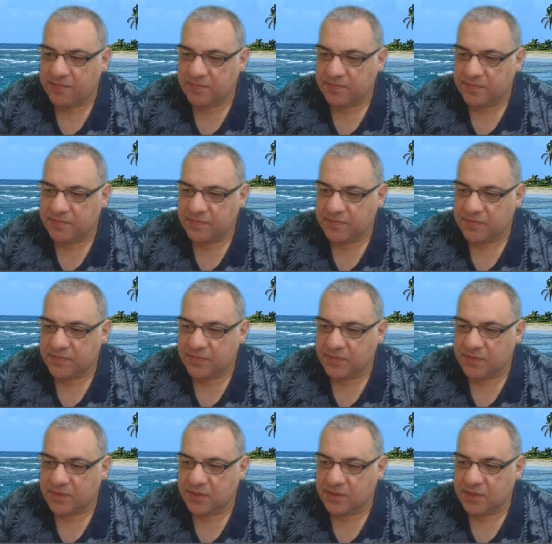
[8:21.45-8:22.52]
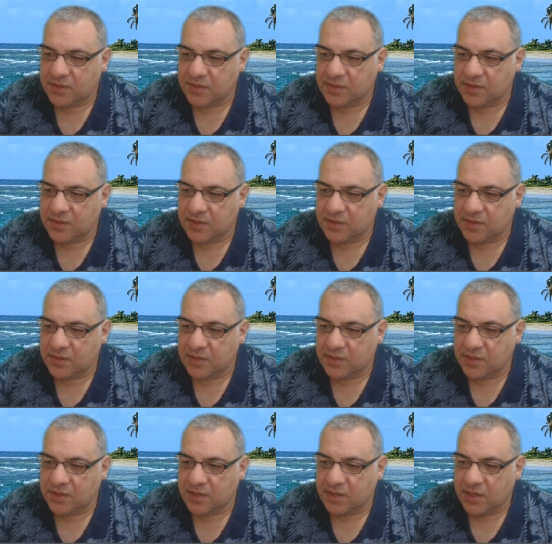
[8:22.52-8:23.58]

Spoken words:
(no one is talking)